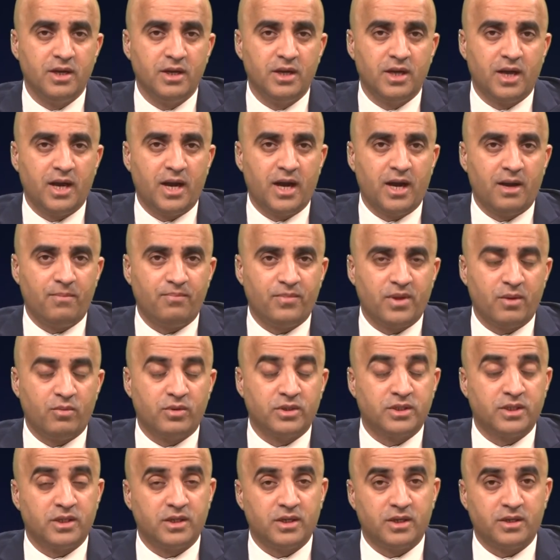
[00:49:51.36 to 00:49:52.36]
there
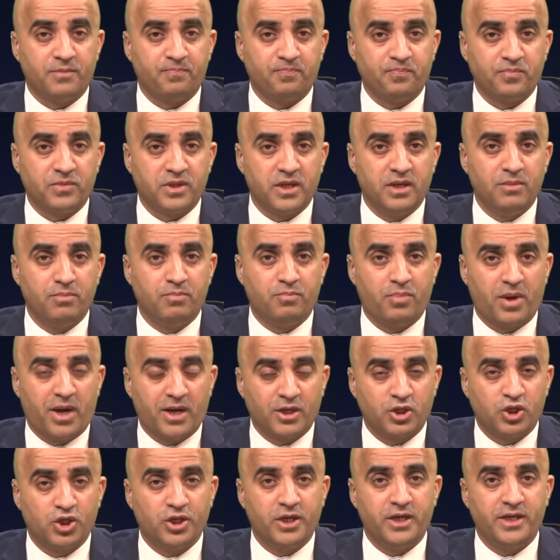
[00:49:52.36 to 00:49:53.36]
was a
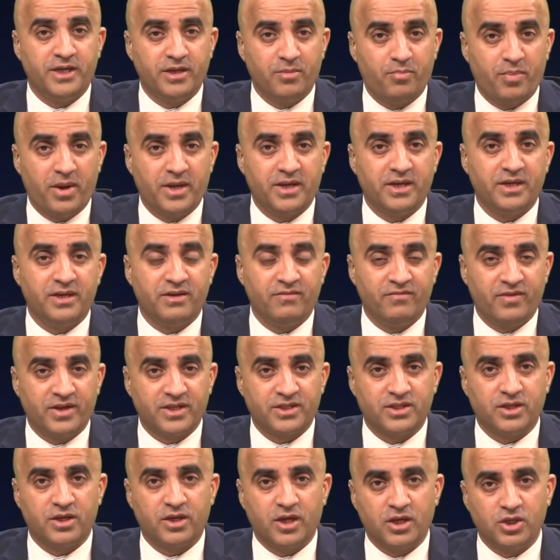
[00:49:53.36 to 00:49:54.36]
impartial, independent
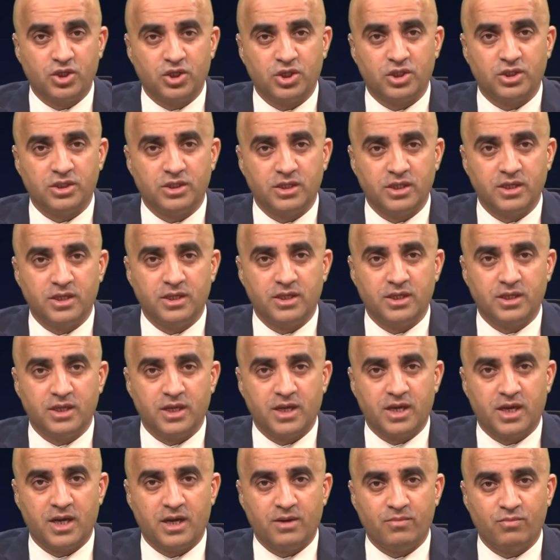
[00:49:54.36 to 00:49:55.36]
investigation.
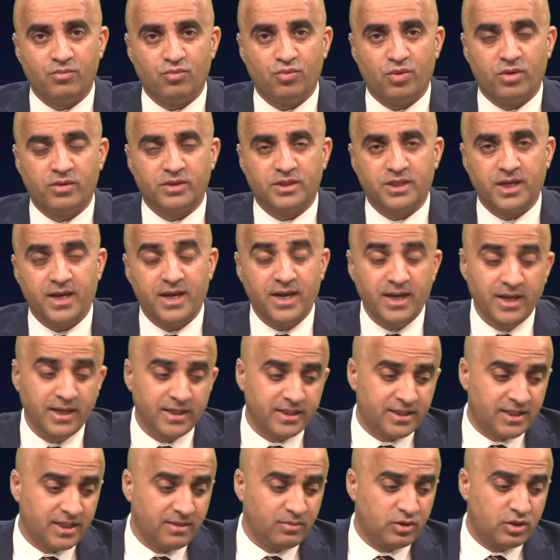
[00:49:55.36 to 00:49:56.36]
Whereas here
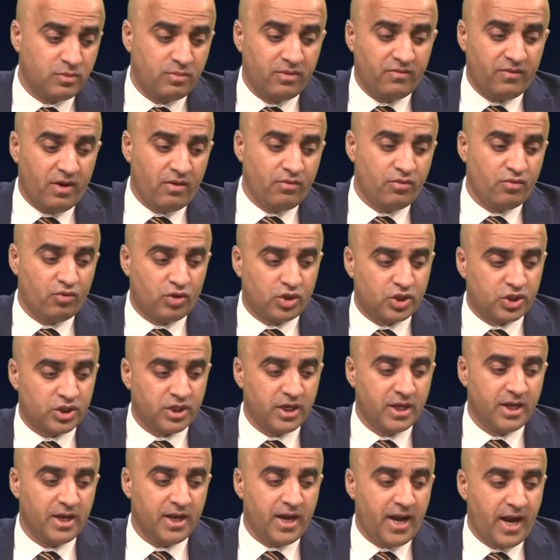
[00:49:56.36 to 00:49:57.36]
seems to be very rushed.
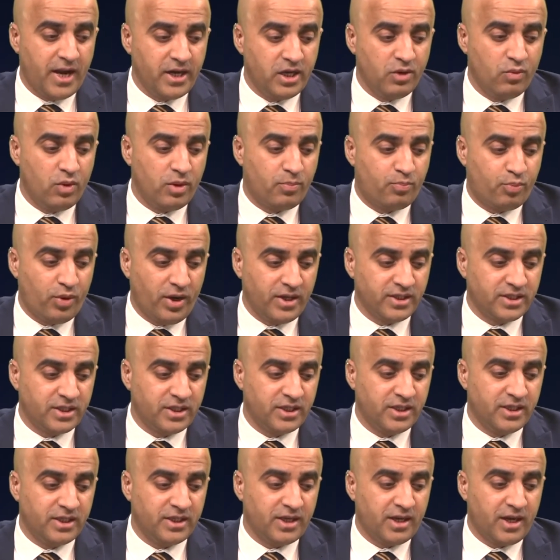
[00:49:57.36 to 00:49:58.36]
Anyway,
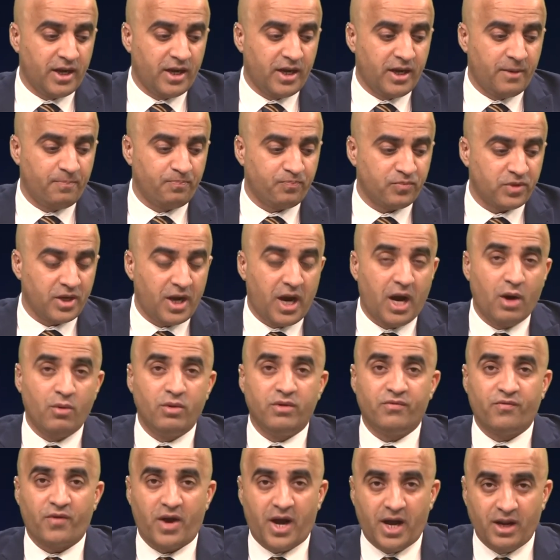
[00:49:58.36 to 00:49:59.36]
President
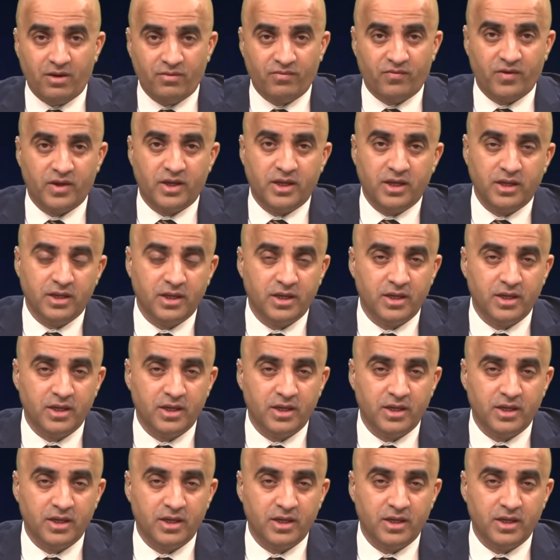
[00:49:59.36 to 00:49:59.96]
Arif Alvi,